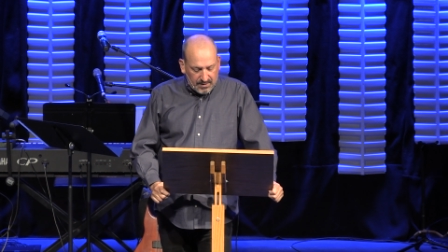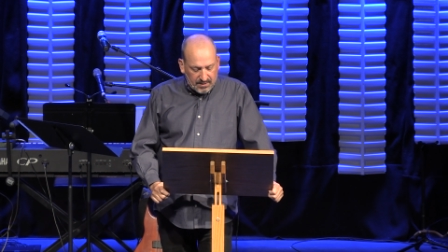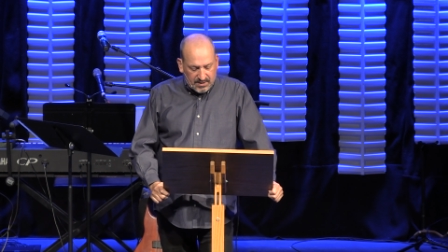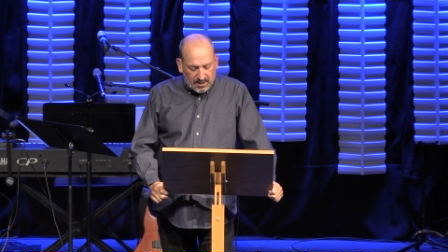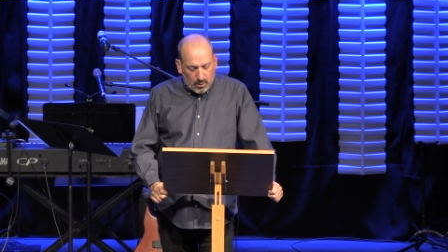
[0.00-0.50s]

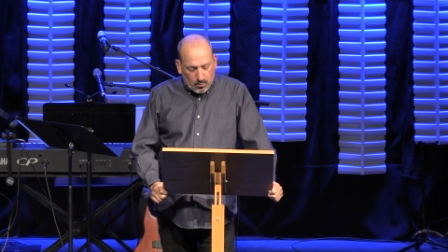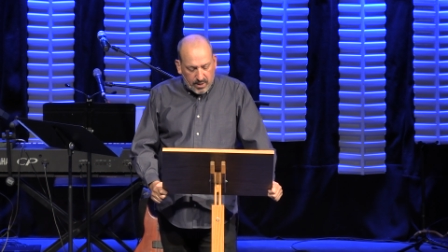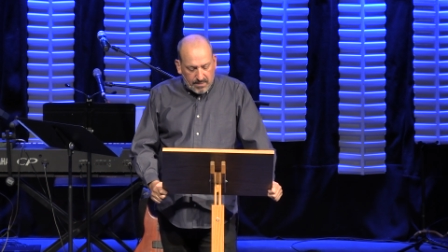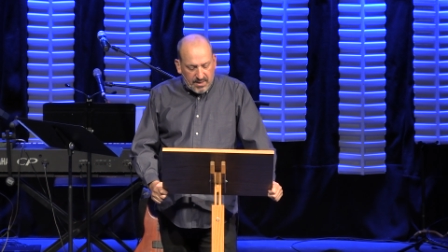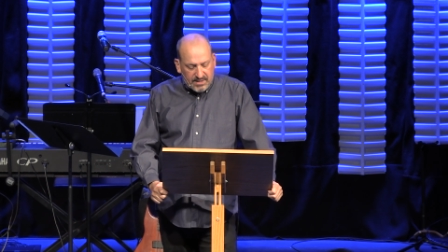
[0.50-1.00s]
See, when
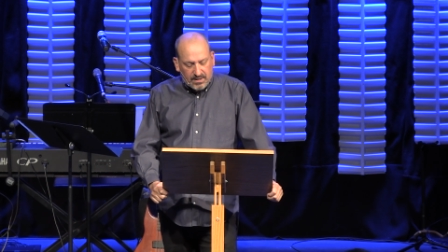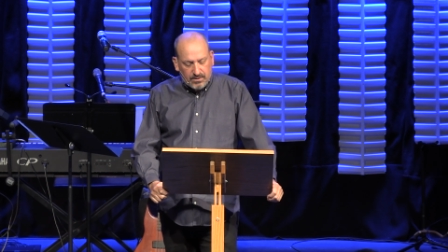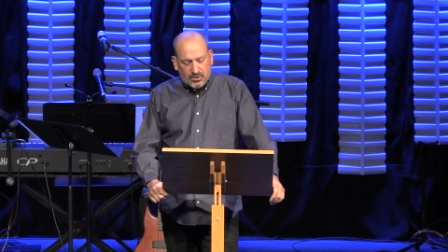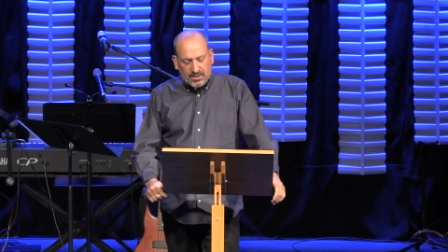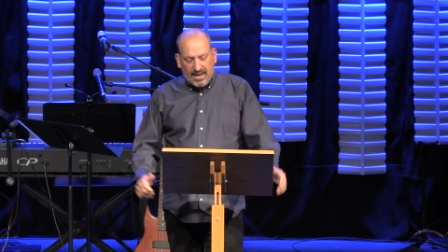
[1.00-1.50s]
we
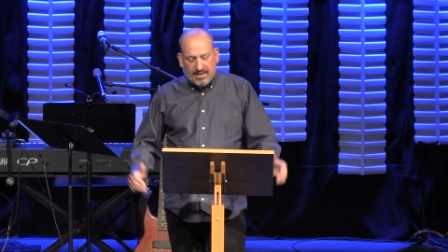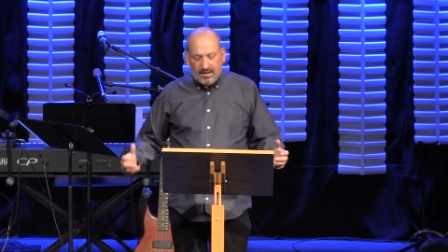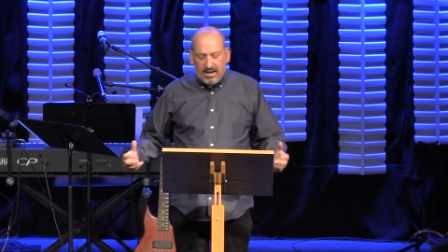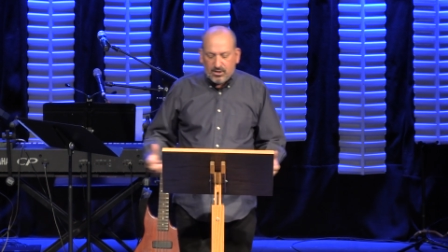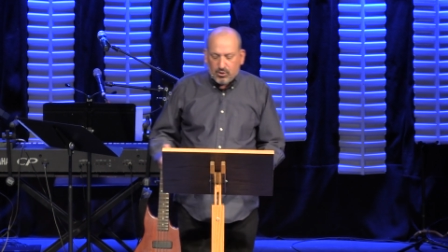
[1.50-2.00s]
misunderstand the
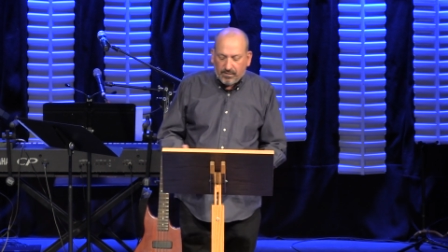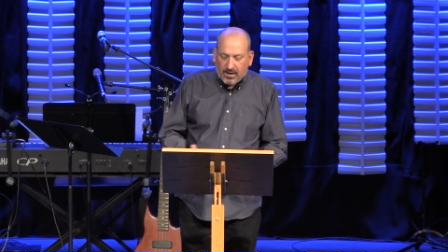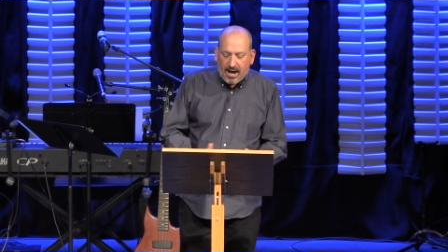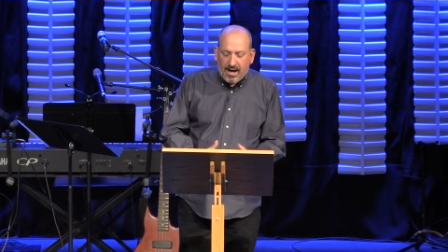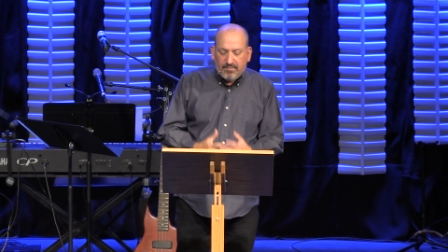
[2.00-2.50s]
nature of
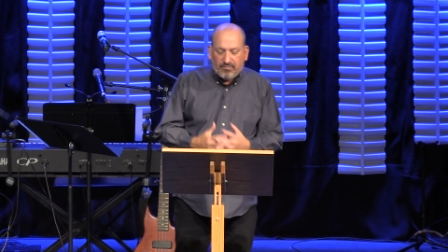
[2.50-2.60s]
God and